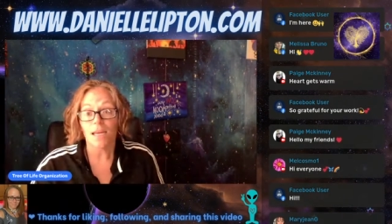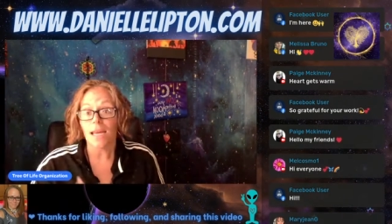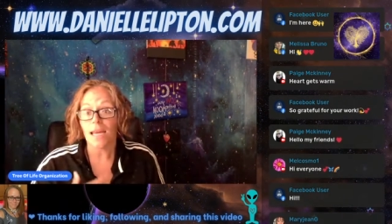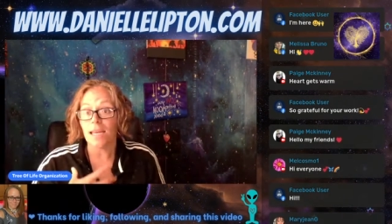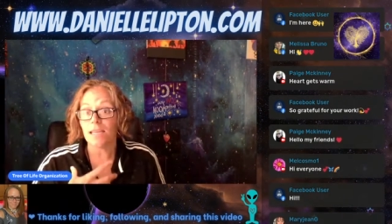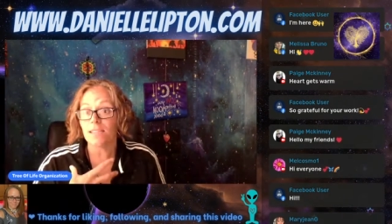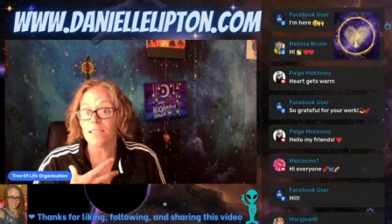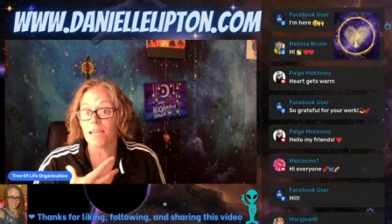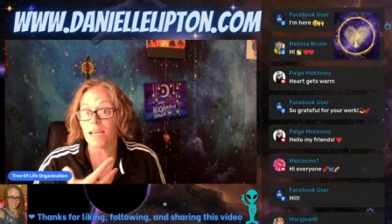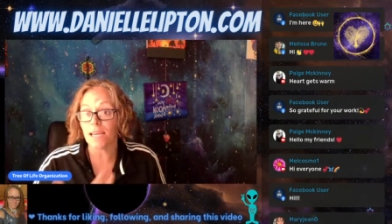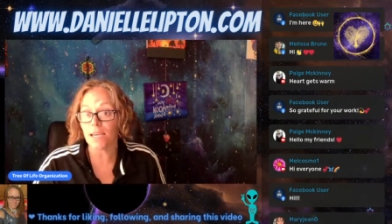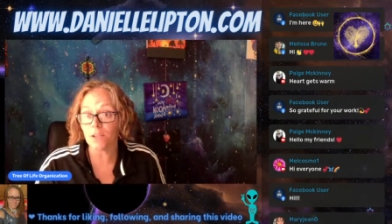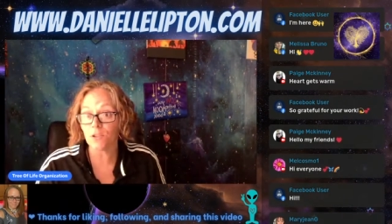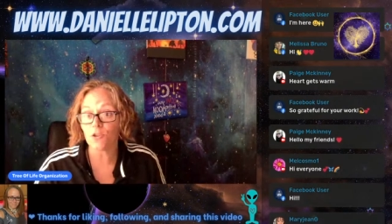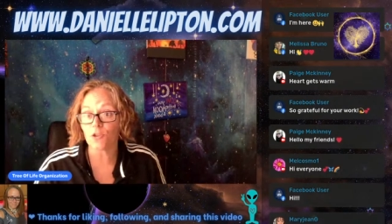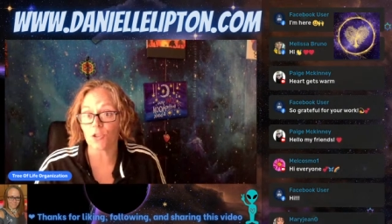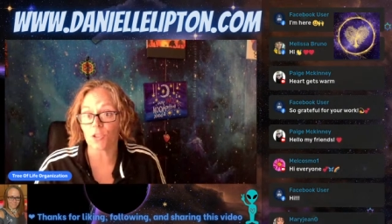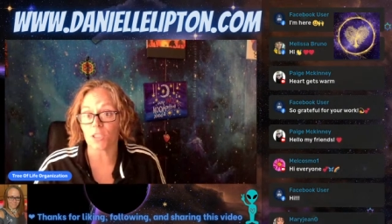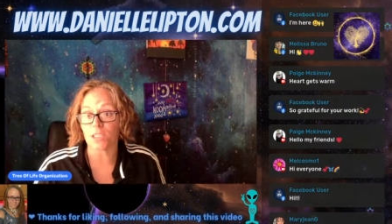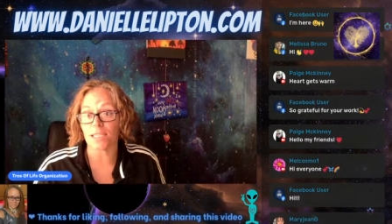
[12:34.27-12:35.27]
is
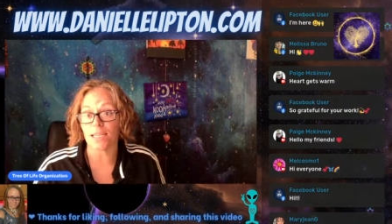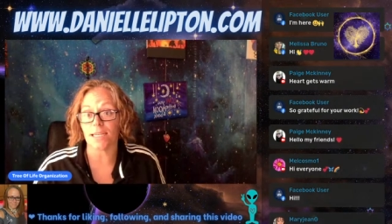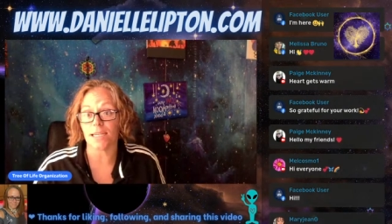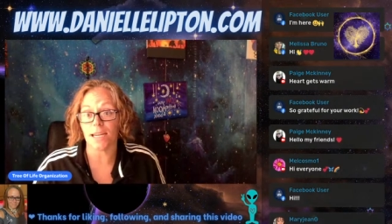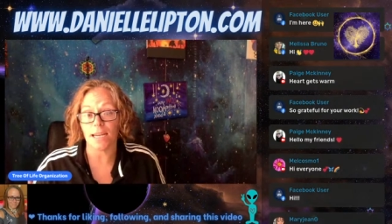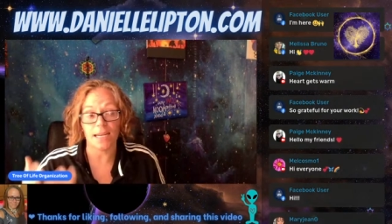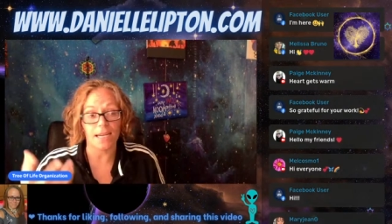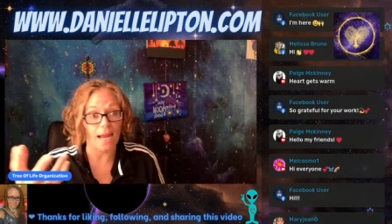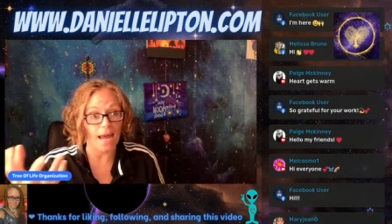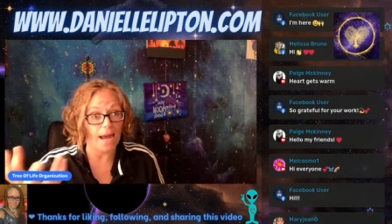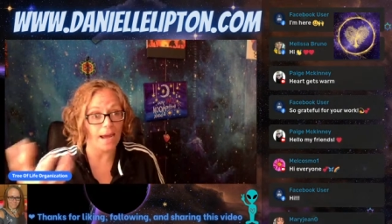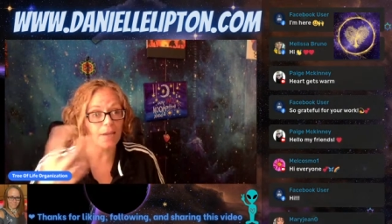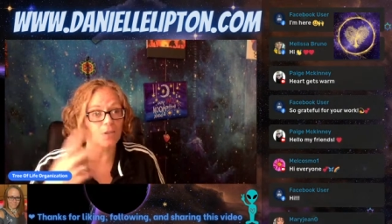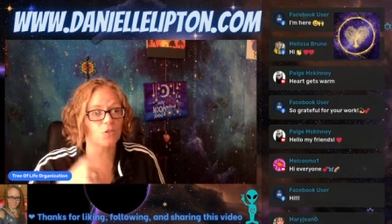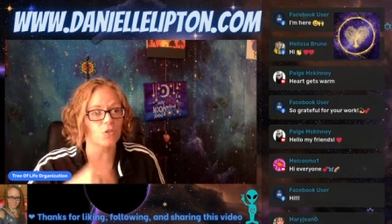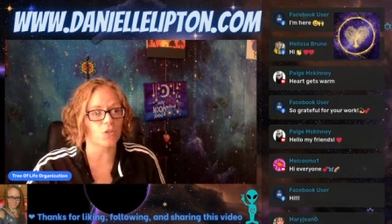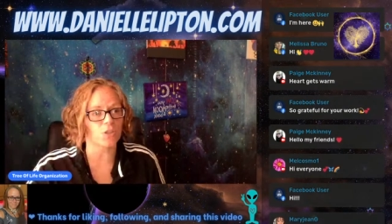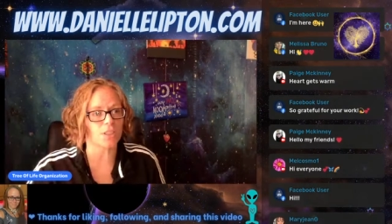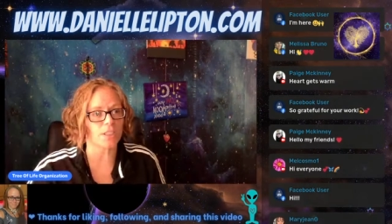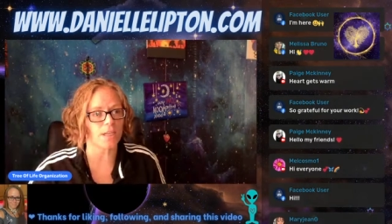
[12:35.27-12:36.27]
interested in
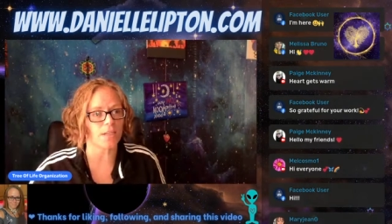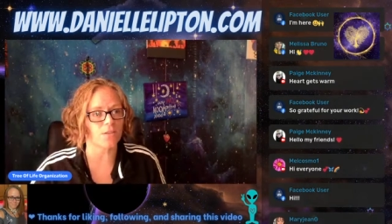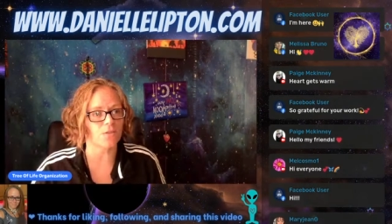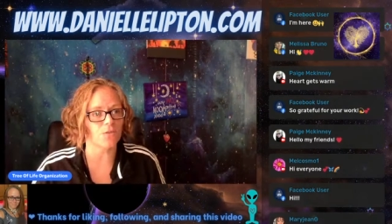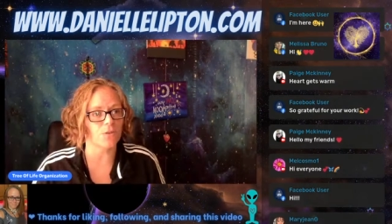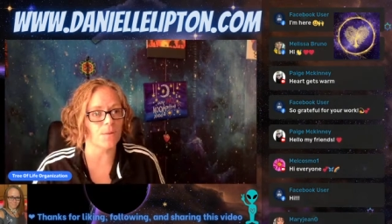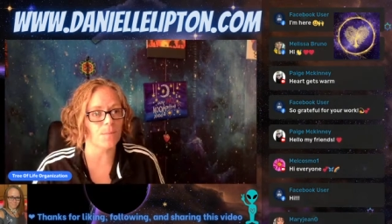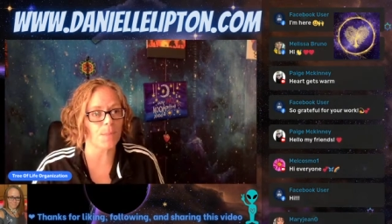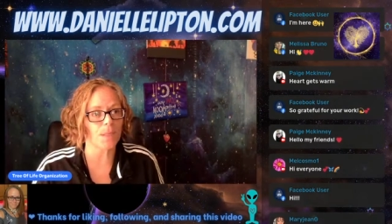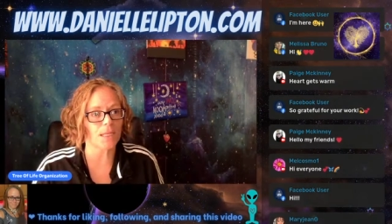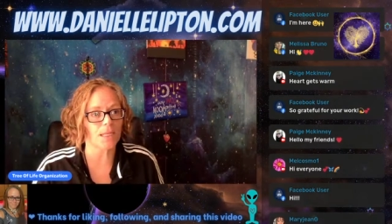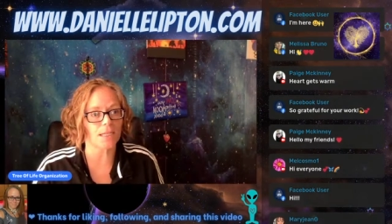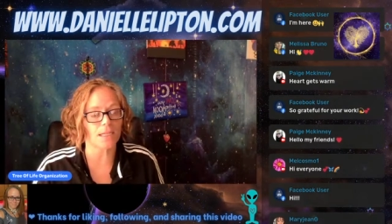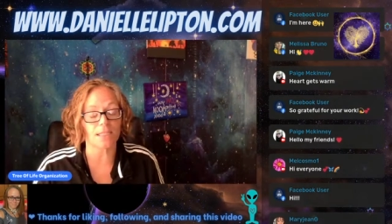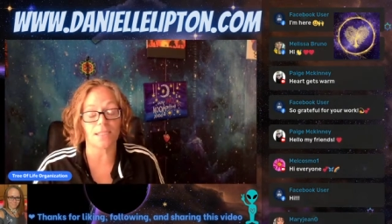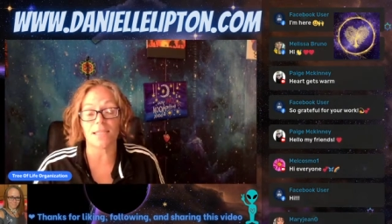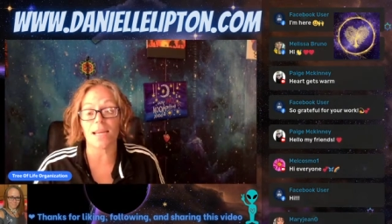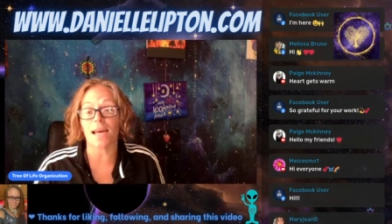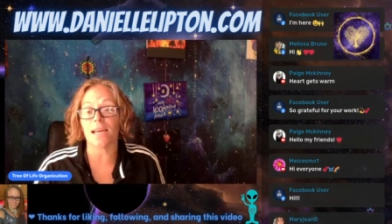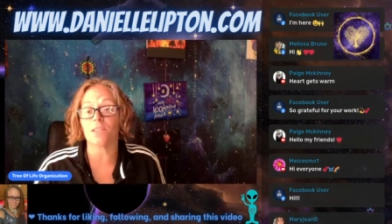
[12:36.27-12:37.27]
extrasensory
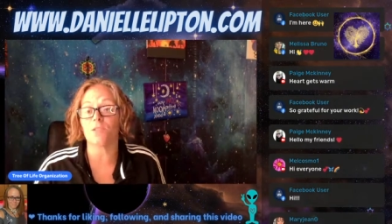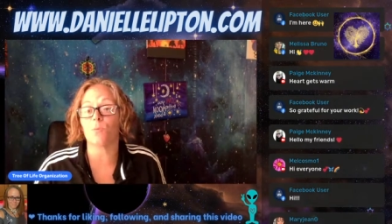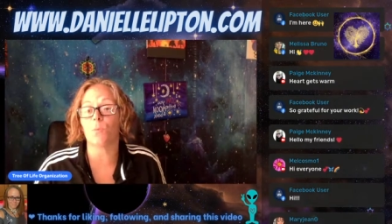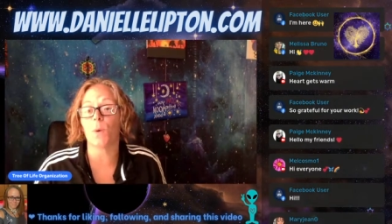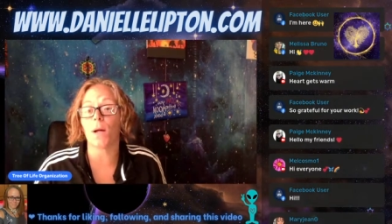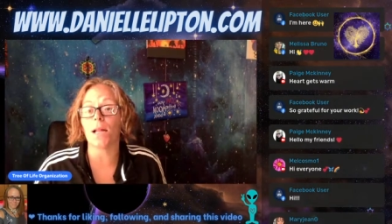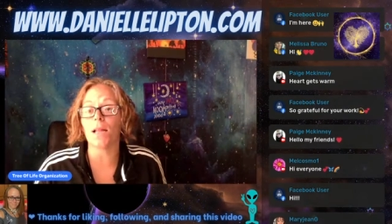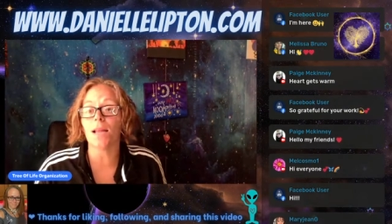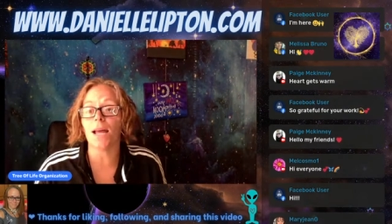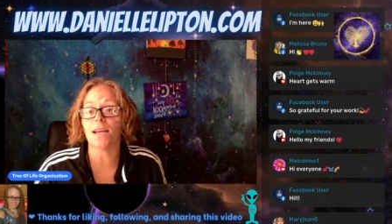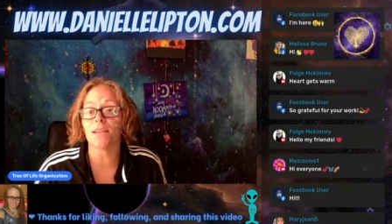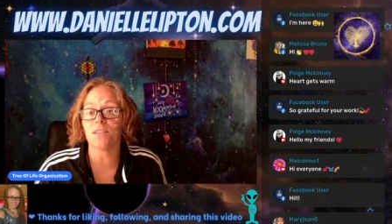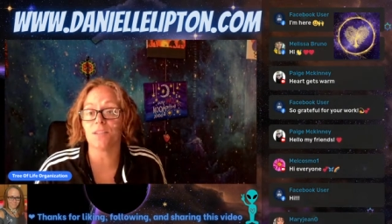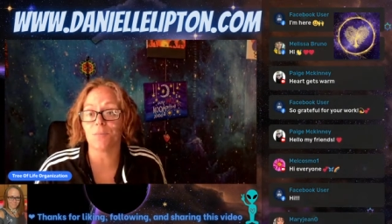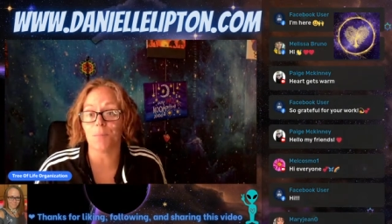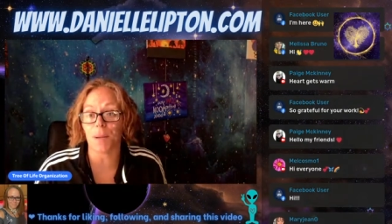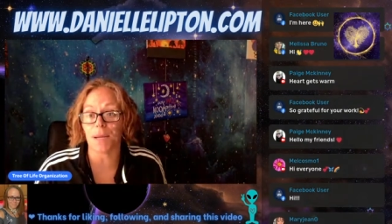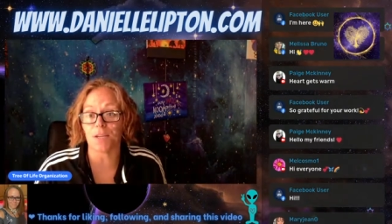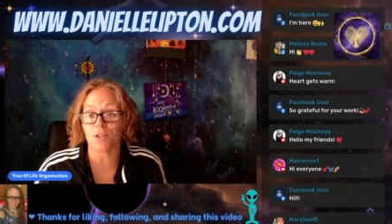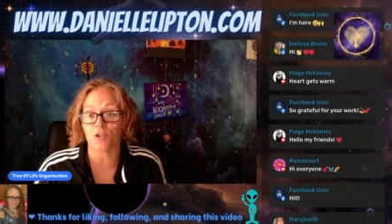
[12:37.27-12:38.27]
abilities as well as
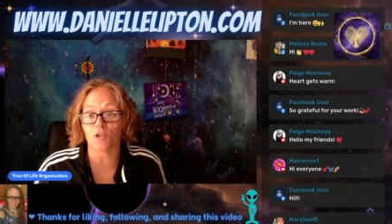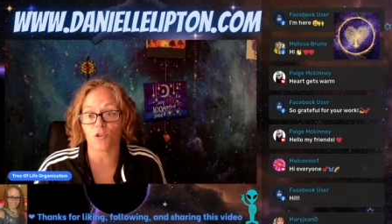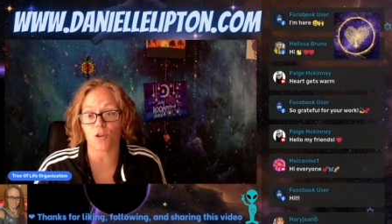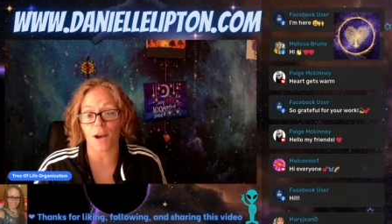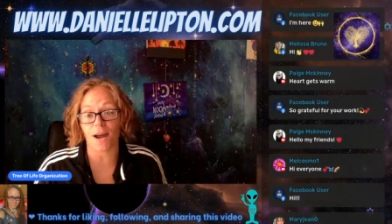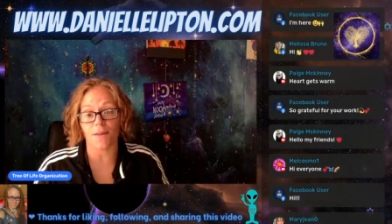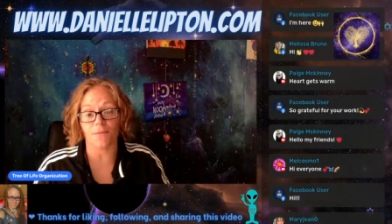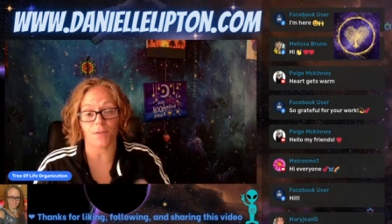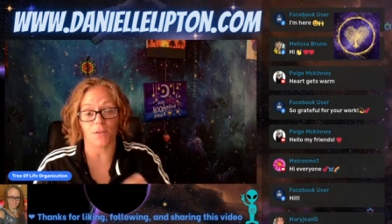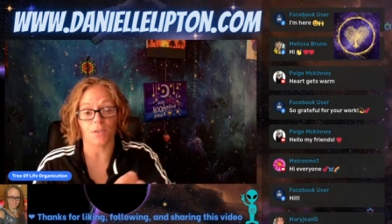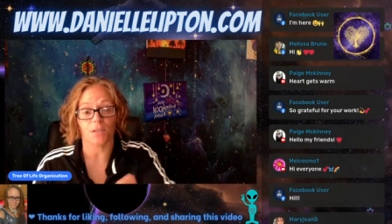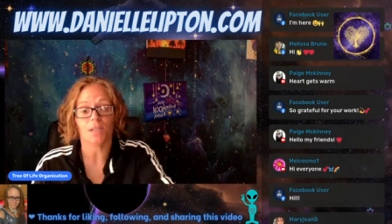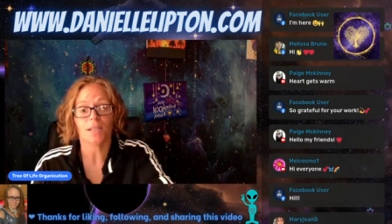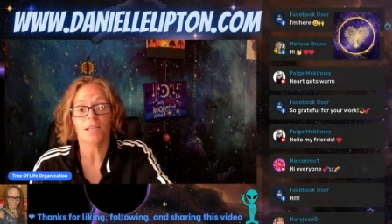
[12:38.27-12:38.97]
space travel.